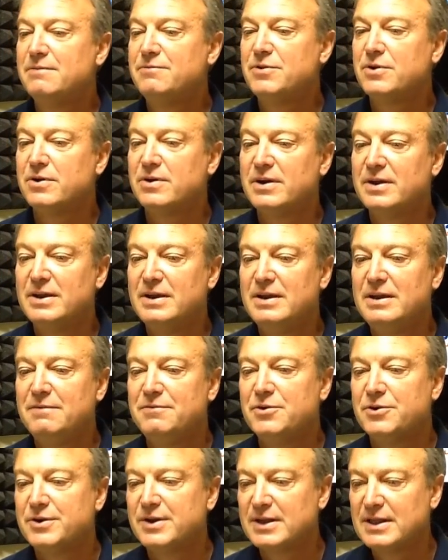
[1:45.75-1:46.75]
If
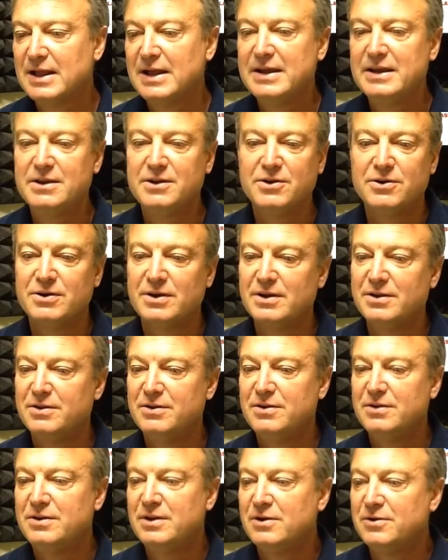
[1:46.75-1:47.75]
you're declining,
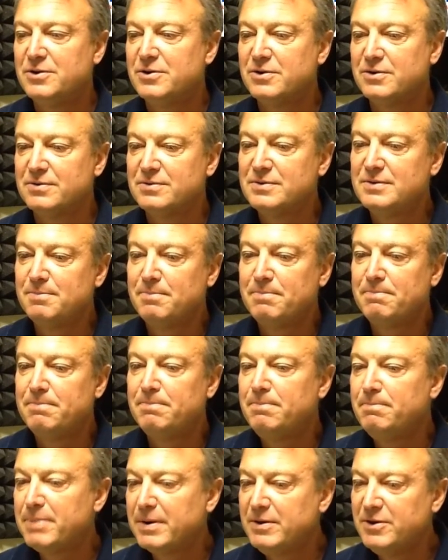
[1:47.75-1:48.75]

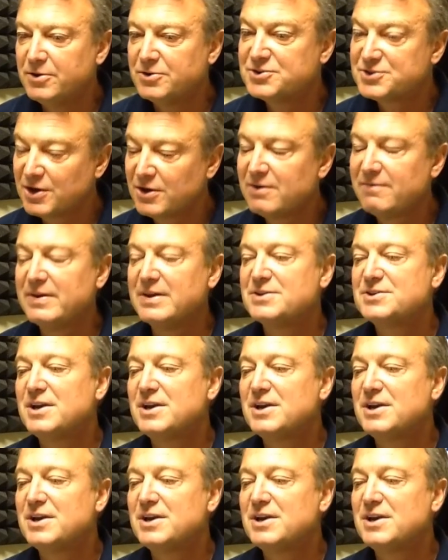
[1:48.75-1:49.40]
you're starving.